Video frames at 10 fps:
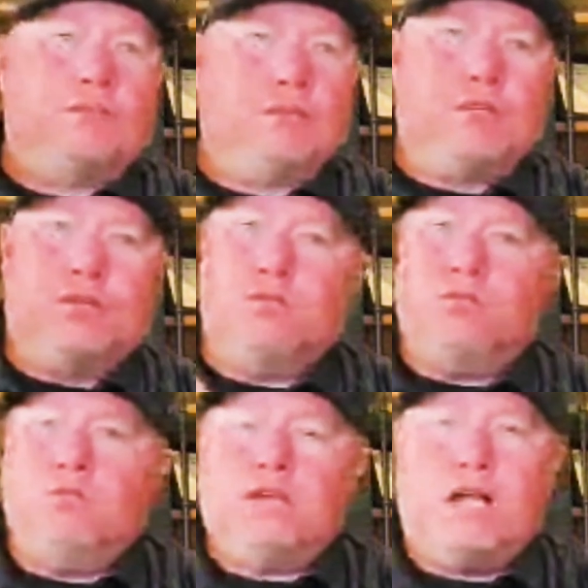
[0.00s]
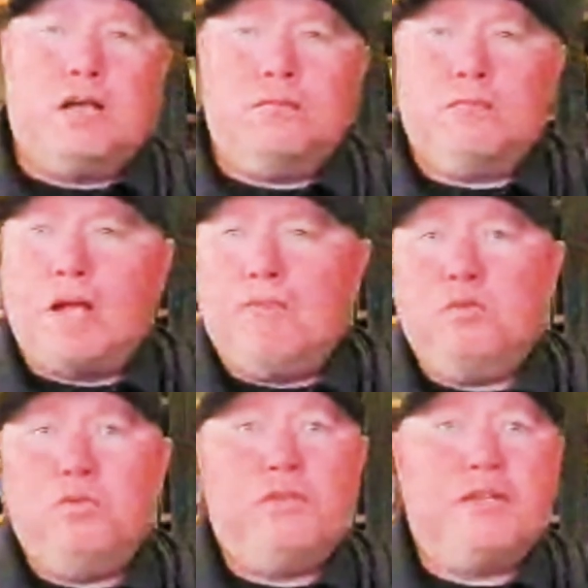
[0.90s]
you know, uh, I'm
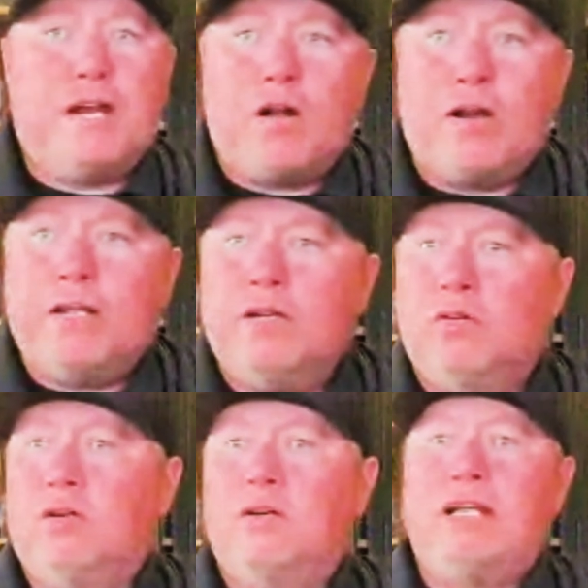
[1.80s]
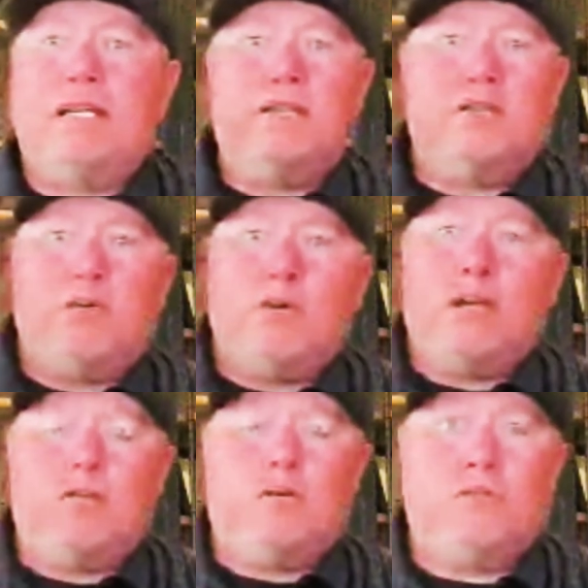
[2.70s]
new to the area, or I didn't know, I
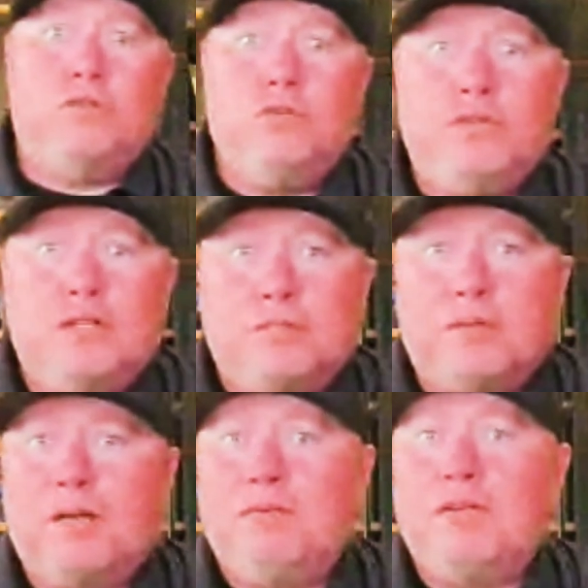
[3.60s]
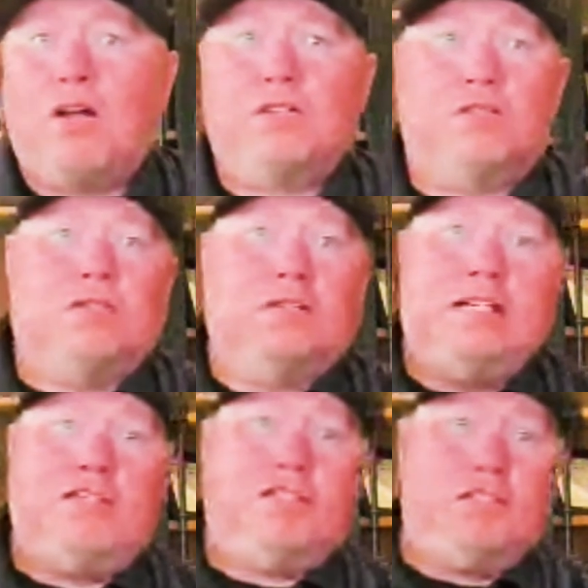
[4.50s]
don't know if you knew this, but I'm doctor,
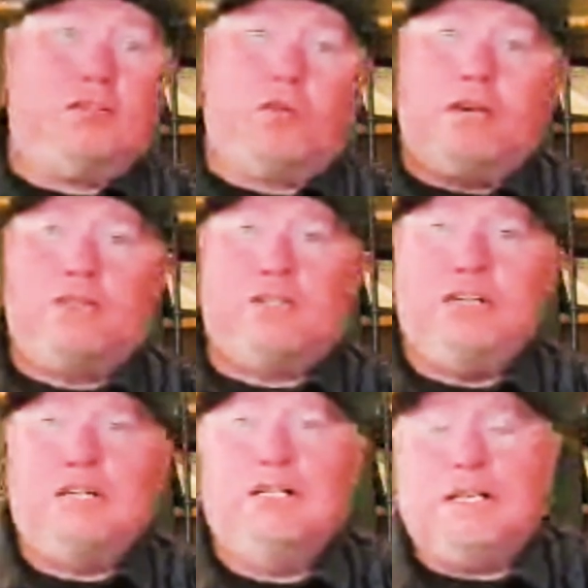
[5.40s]
he, she, or whatever,